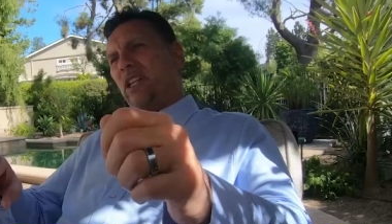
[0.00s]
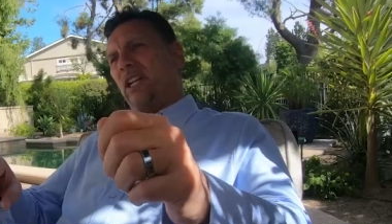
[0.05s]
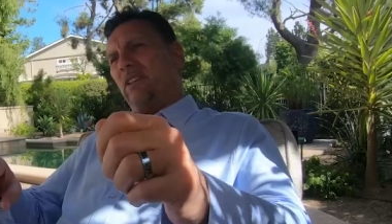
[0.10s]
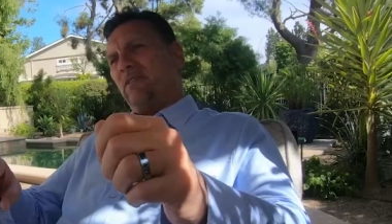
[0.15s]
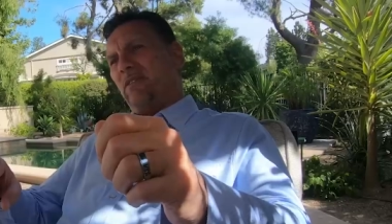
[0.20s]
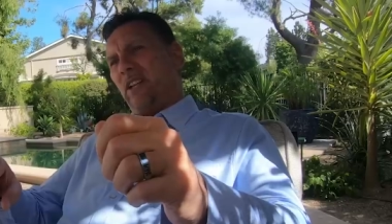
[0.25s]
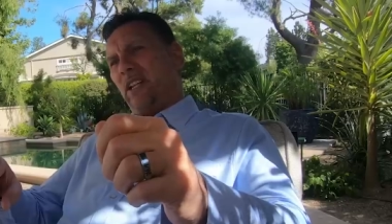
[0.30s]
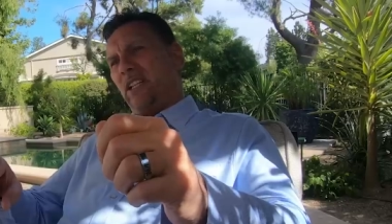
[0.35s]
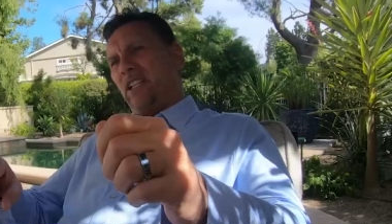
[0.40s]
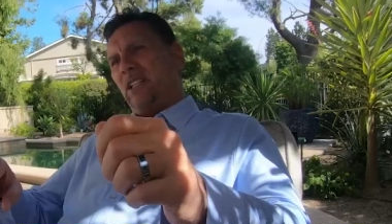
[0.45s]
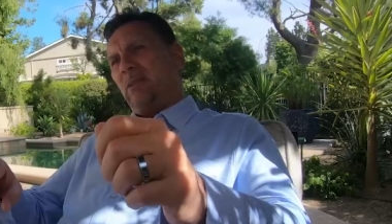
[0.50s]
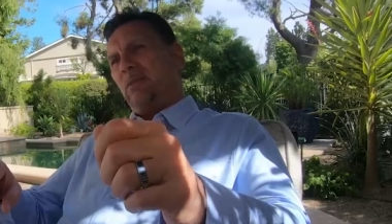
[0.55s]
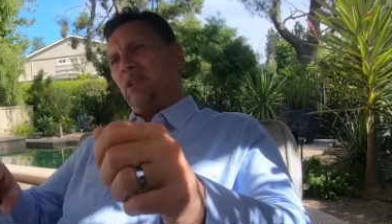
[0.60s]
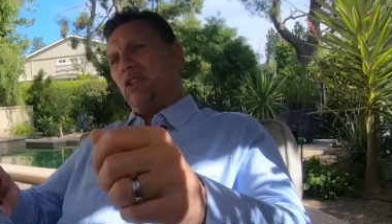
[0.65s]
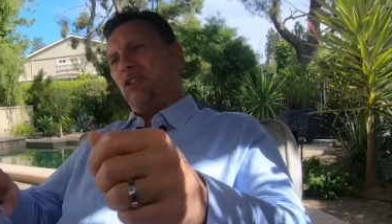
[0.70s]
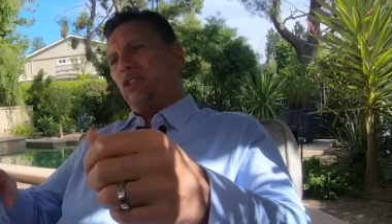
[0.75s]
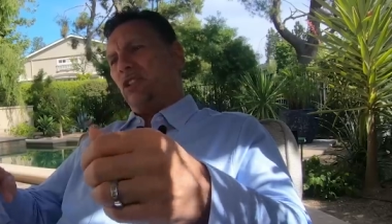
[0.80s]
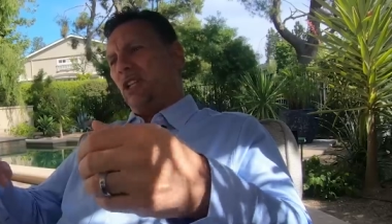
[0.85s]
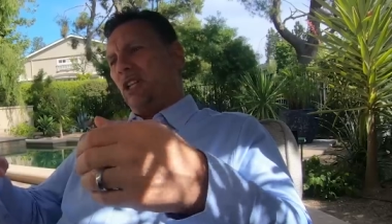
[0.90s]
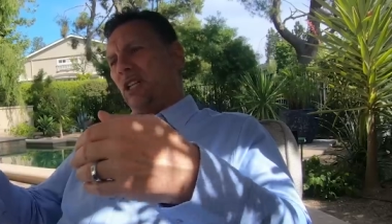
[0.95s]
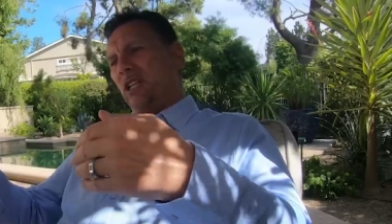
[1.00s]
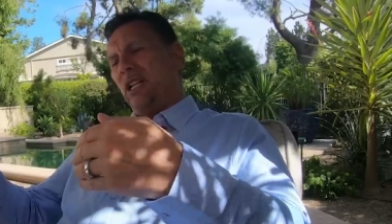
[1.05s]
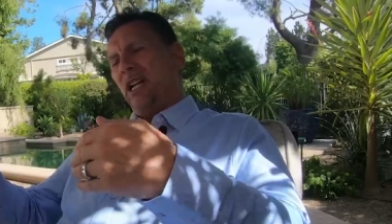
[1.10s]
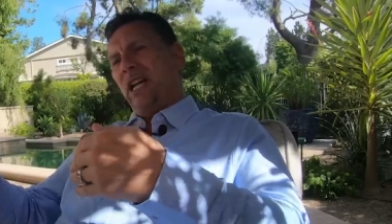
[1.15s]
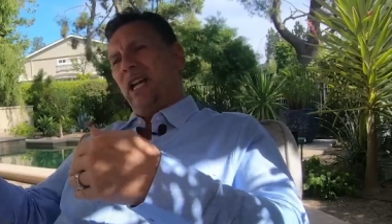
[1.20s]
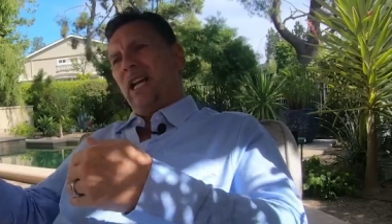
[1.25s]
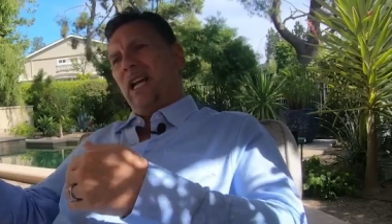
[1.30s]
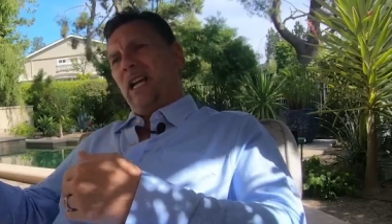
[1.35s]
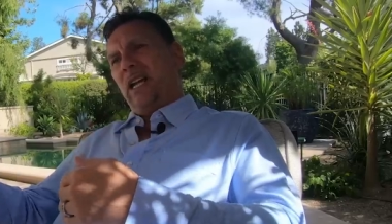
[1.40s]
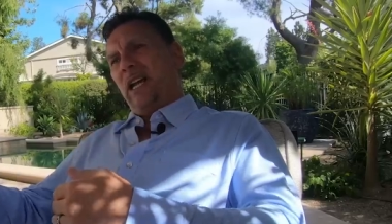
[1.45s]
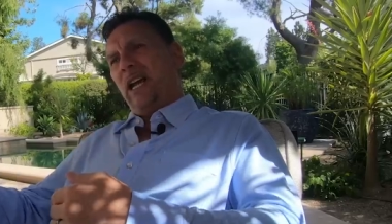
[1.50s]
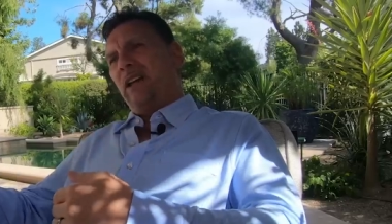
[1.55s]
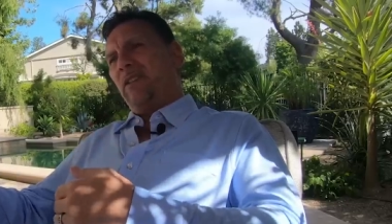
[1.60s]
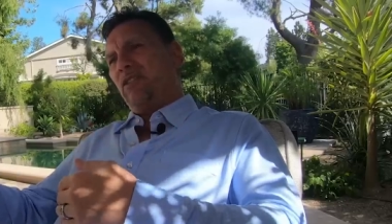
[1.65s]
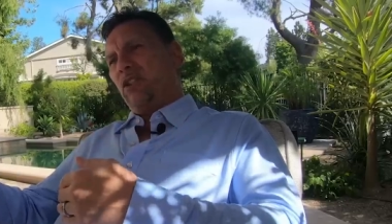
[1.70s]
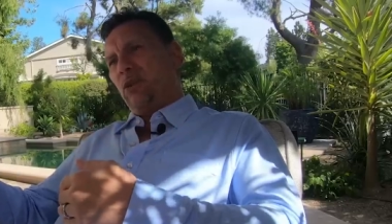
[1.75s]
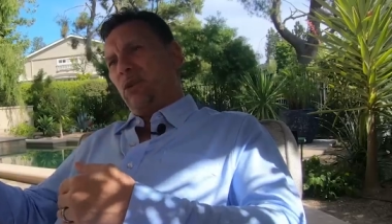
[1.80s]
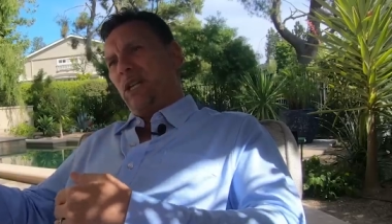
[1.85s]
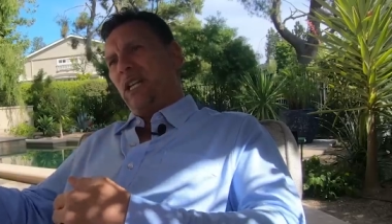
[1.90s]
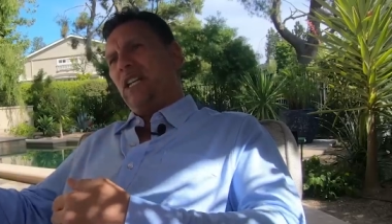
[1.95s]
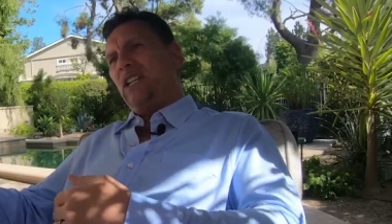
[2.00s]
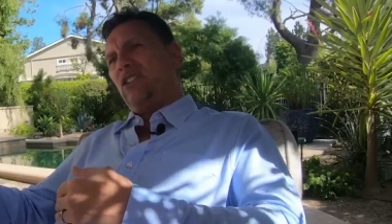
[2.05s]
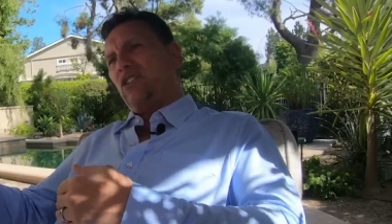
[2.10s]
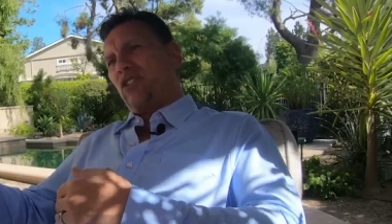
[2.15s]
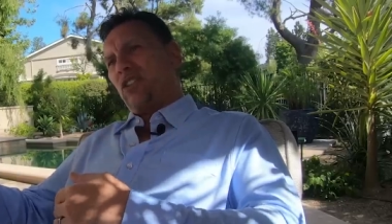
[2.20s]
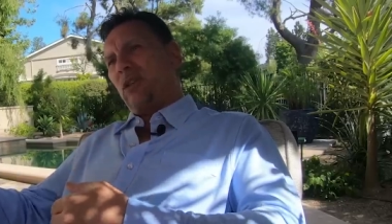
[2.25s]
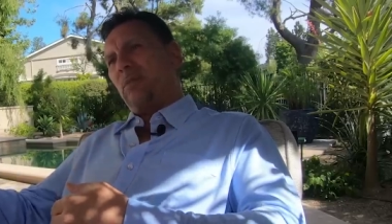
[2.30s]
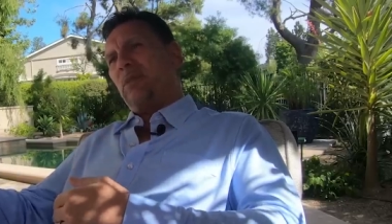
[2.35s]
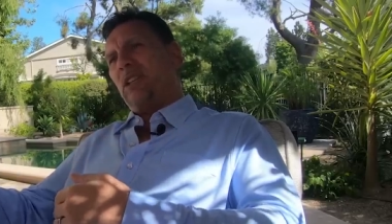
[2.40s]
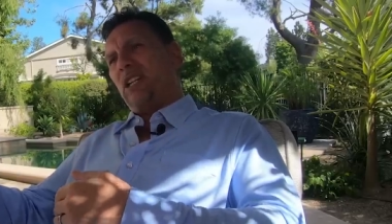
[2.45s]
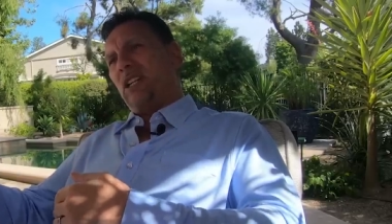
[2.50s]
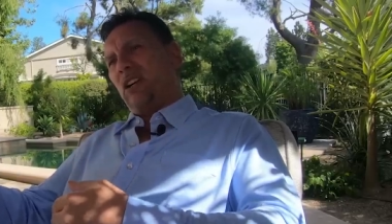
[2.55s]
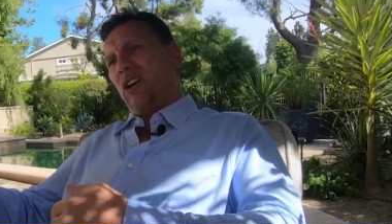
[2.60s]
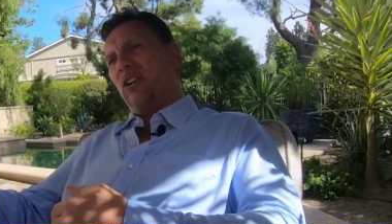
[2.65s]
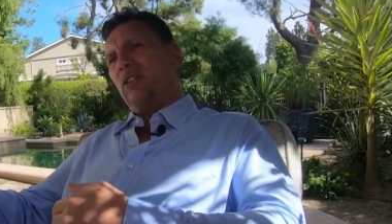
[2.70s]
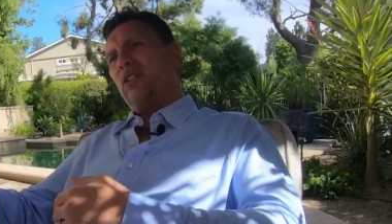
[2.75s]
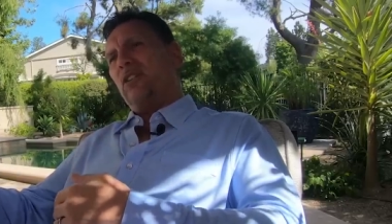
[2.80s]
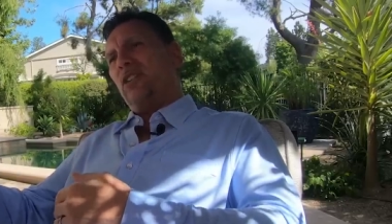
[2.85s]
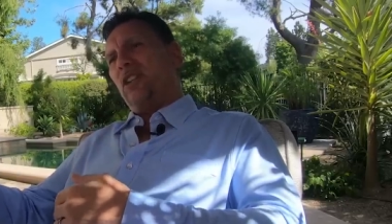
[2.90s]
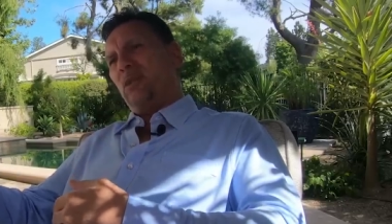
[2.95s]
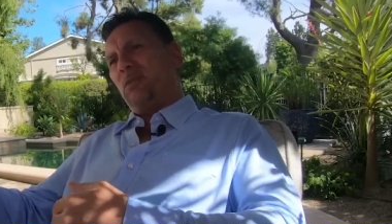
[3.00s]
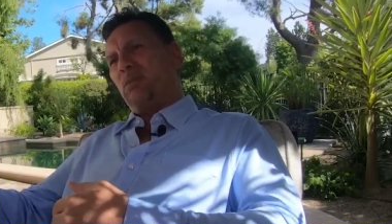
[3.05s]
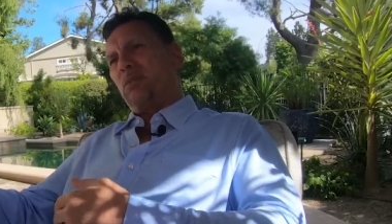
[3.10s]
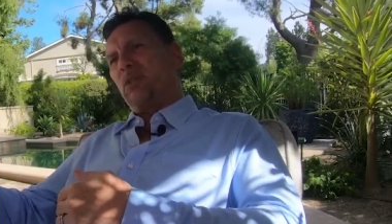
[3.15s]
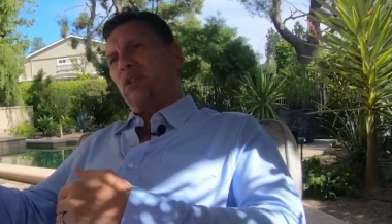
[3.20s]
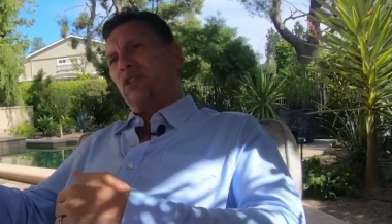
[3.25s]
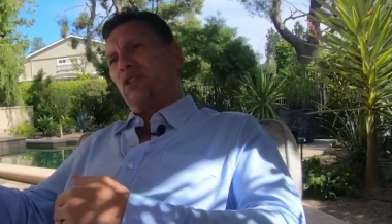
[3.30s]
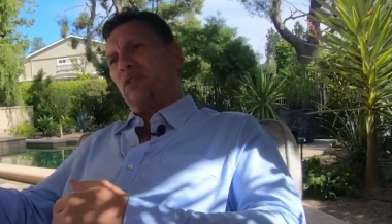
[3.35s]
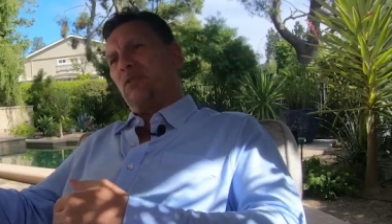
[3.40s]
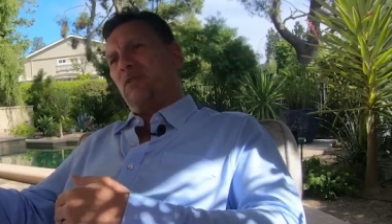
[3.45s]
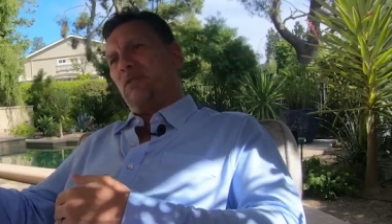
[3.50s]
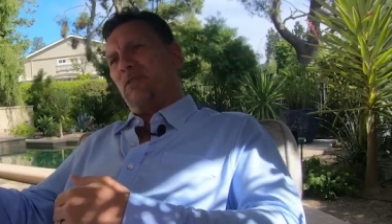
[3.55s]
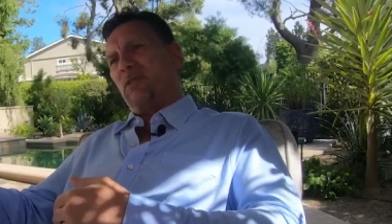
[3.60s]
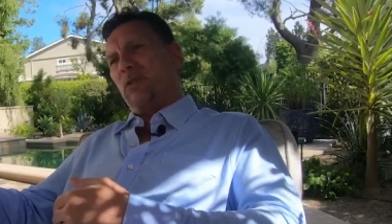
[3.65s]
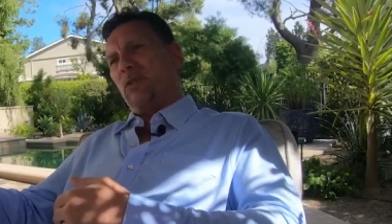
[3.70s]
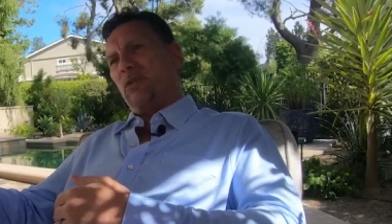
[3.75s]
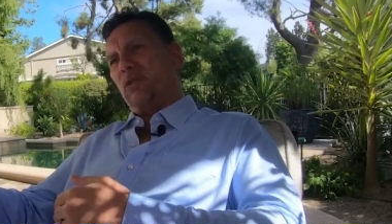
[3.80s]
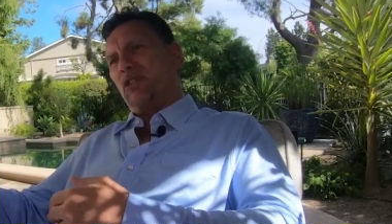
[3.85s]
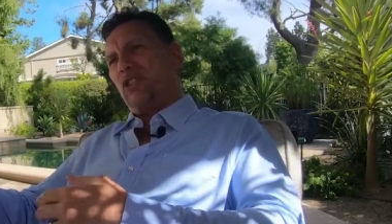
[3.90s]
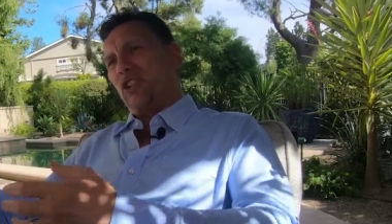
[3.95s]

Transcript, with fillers: that vending machine and have you eat something other than prison food.